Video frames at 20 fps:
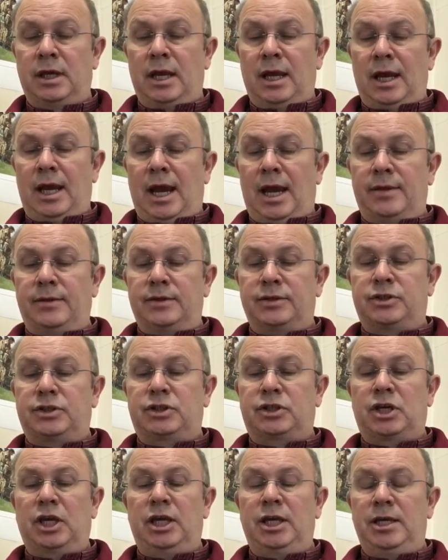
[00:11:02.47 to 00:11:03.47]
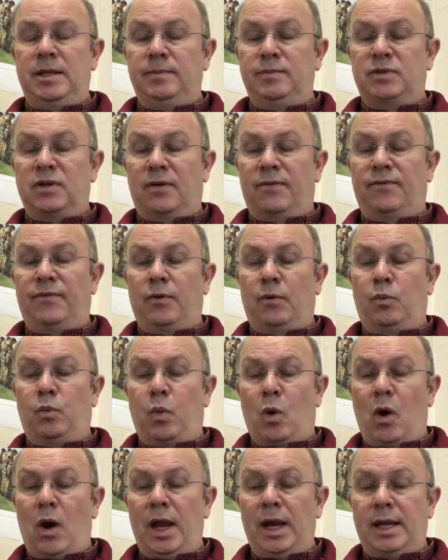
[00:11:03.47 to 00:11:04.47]
and the schemes of the
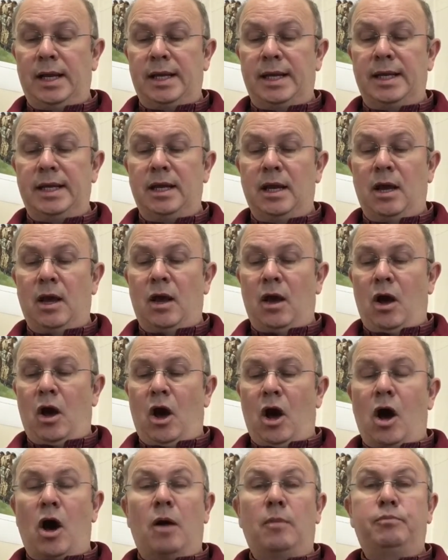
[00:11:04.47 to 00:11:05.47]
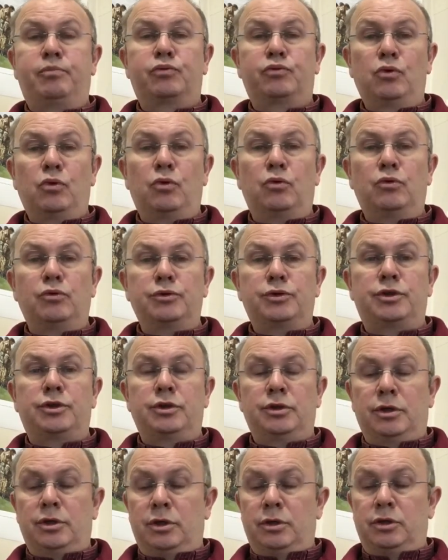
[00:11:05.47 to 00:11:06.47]
wily are brought
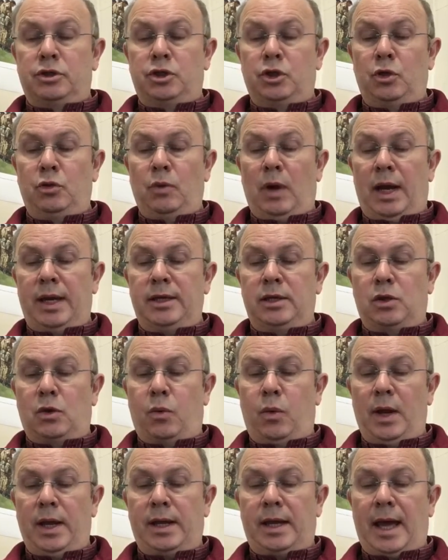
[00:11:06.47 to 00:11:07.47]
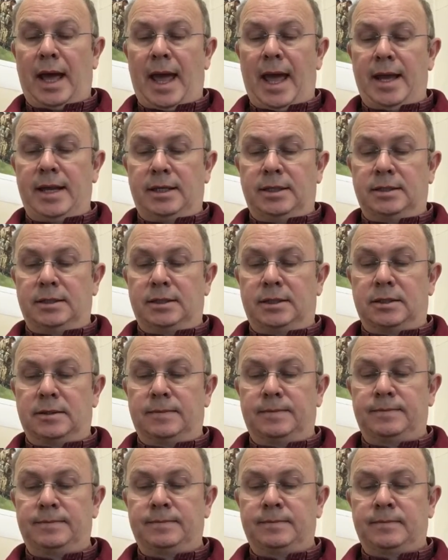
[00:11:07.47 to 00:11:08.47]
to a quick end.
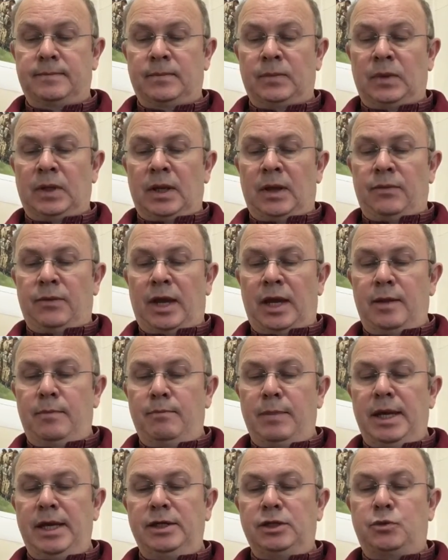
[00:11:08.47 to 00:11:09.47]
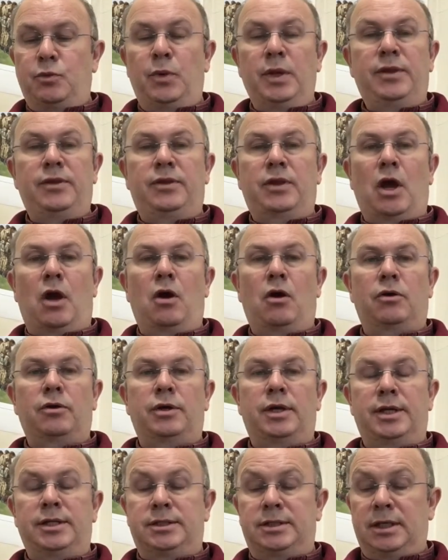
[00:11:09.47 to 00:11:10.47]
They meet with
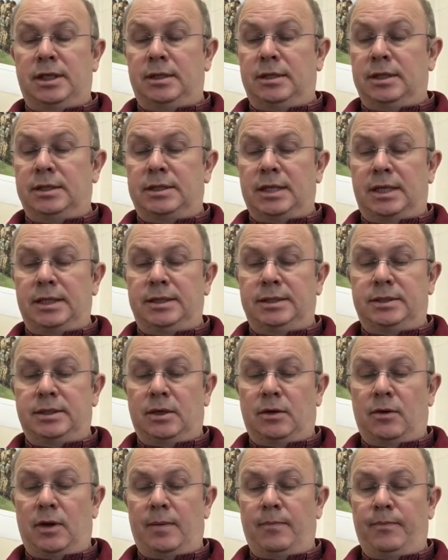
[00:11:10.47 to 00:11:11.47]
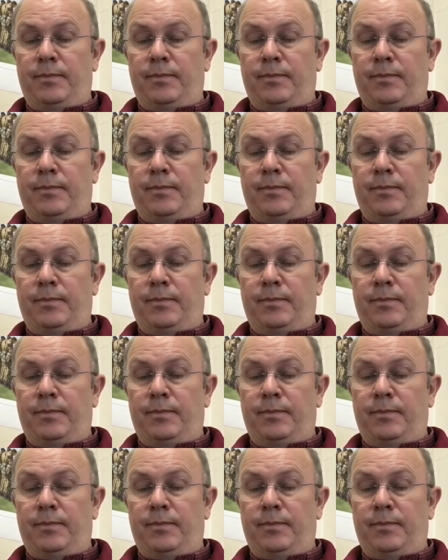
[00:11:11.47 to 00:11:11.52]
darkness in the daytime